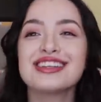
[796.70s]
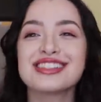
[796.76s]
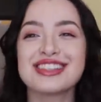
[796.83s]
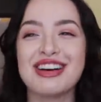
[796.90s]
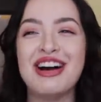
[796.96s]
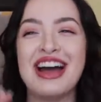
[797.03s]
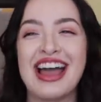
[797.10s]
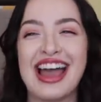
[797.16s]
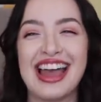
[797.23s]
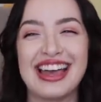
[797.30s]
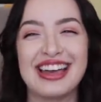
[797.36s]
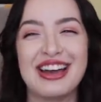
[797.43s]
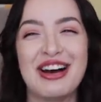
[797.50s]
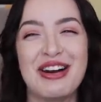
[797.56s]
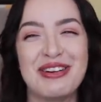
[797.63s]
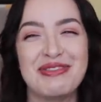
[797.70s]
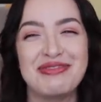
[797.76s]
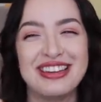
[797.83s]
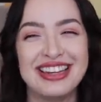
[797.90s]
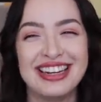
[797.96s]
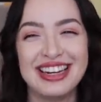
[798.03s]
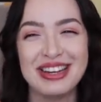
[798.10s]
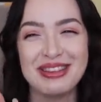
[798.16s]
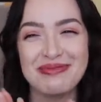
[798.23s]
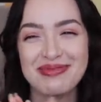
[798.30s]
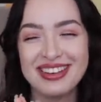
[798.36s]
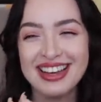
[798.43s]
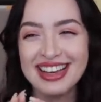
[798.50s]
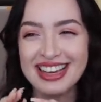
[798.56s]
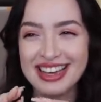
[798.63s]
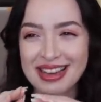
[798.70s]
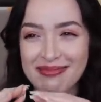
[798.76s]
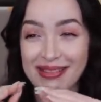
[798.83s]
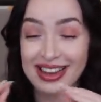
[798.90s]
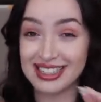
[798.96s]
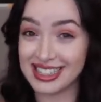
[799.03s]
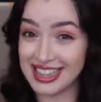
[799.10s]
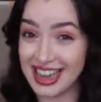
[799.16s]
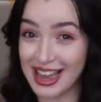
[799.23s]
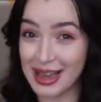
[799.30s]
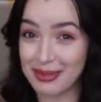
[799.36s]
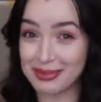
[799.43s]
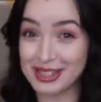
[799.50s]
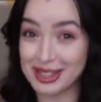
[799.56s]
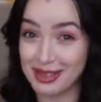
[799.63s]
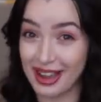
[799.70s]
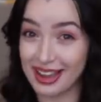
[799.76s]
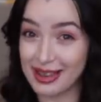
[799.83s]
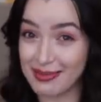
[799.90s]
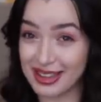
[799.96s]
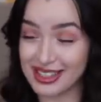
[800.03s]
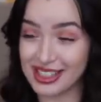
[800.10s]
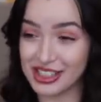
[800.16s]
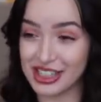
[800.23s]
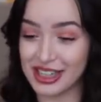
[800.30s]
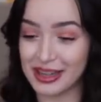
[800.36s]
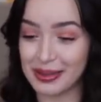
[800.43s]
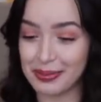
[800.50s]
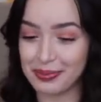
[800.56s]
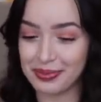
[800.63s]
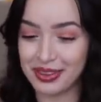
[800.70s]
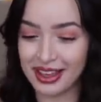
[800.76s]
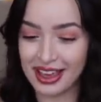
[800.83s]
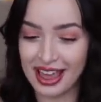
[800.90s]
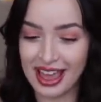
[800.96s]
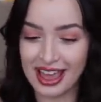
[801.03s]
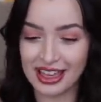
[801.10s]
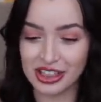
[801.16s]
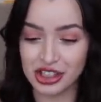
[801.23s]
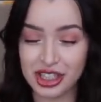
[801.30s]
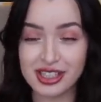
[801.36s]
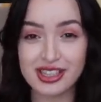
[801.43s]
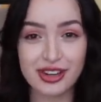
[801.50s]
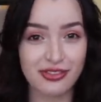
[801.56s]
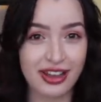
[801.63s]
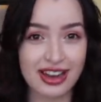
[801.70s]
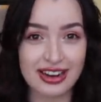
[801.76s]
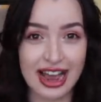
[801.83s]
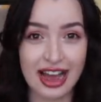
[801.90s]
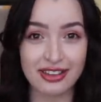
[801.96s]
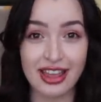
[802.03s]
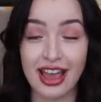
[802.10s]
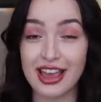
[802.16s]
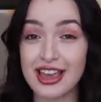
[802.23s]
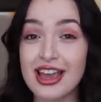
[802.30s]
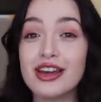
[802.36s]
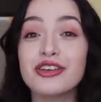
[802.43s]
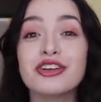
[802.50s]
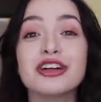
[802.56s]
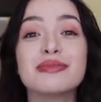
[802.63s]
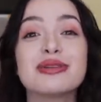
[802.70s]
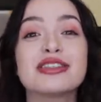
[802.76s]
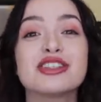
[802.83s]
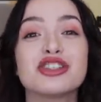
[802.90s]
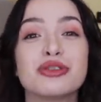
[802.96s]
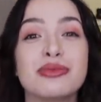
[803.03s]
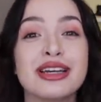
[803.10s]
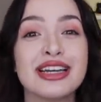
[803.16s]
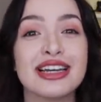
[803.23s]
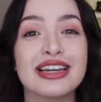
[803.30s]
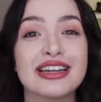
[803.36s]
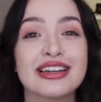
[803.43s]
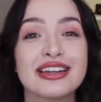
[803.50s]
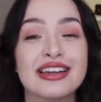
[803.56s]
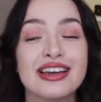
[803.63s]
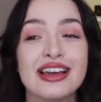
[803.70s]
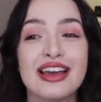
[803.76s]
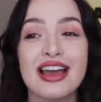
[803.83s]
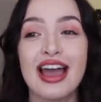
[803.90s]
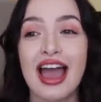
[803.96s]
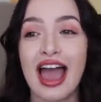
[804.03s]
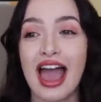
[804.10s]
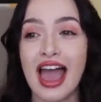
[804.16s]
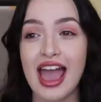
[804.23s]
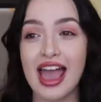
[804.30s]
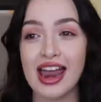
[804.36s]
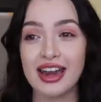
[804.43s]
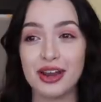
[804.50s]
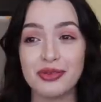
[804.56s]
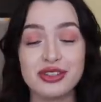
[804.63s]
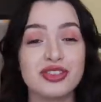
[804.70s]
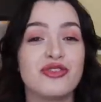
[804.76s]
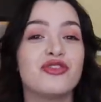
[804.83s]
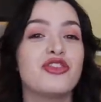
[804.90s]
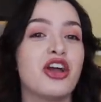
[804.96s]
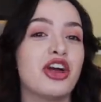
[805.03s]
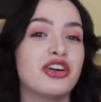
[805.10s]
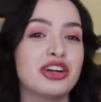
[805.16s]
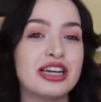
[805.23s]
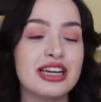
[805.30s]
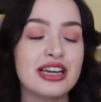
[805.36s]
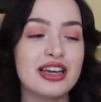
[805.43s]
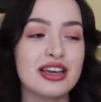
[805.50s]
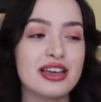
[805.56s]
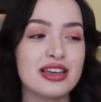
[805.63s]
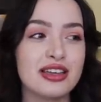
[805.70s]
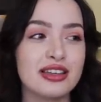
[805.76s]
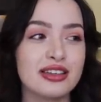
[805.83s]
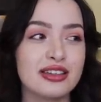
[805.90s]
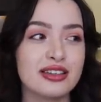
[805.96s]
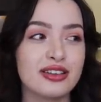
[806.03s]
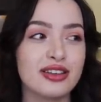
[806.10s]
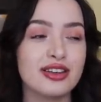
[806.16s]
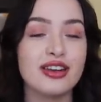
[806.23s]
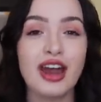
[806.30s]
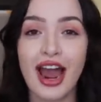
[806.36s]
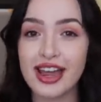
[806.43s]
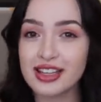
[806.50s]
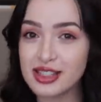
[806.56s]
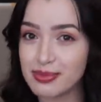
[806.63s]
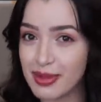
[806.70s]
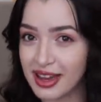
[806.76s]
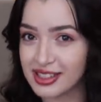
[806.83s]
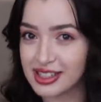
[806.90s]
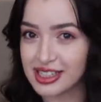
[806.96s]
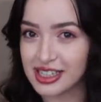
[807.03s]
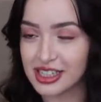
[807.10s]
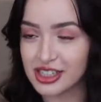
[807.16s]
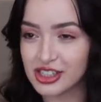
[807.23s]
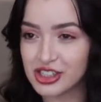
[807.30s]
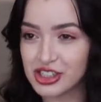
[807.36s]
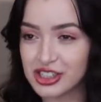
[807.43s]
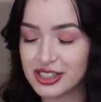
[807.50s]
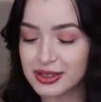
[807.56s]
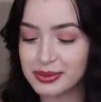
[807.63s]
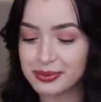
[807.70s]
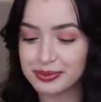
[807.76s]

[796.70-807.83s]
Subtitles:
So I opened up my DM so I can message him just to find out that he had already messaged me. And it was a very nice message.